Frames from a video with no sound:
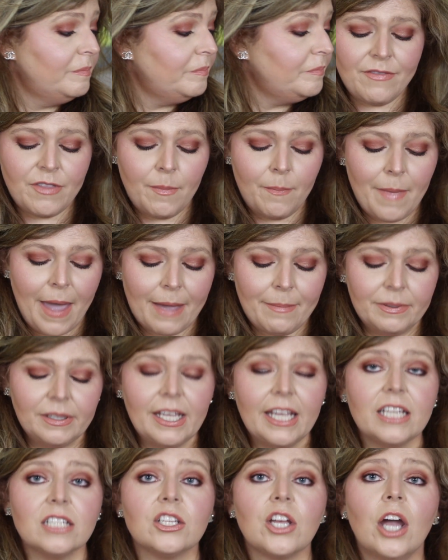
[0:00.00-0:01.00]
I have the
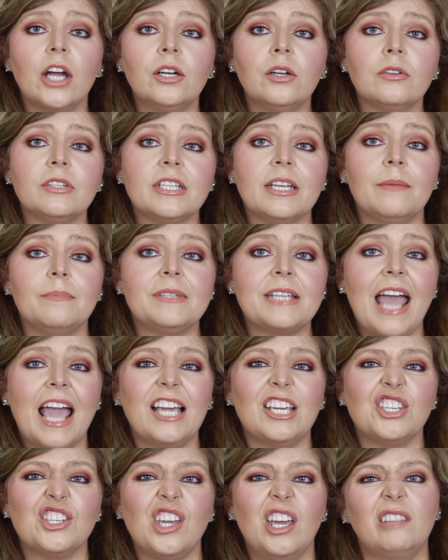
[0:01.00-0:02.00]
Maybelline Total
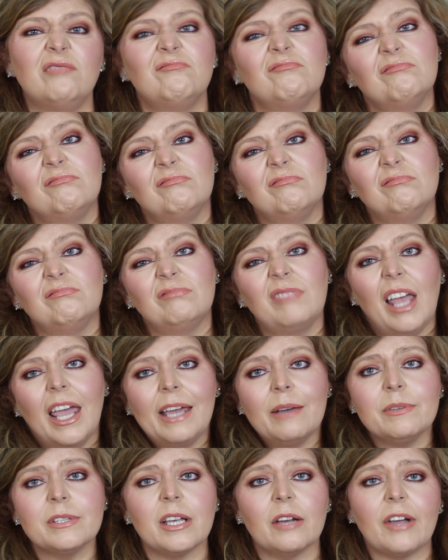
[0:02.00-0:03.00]
Temptation.
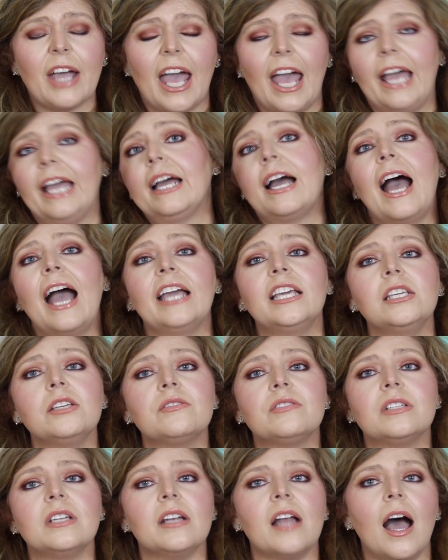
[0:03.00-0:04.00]
It was okay. I
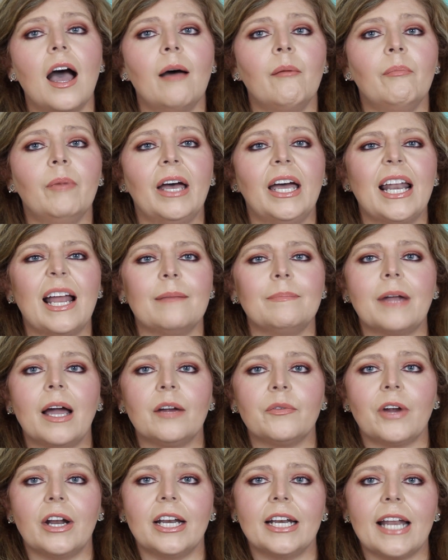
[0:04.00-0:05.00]
used it up, but I'm
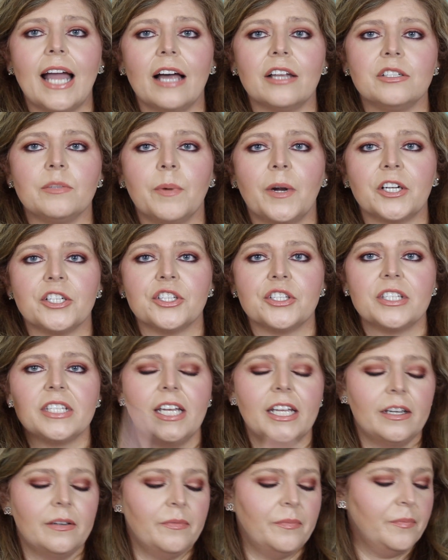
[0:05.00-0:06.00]
not running out to purchase
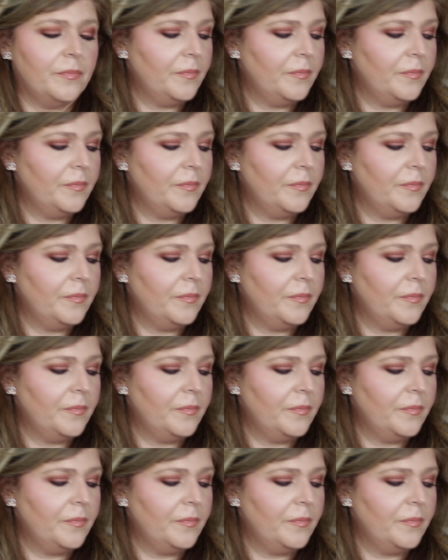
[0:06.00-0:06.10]
it.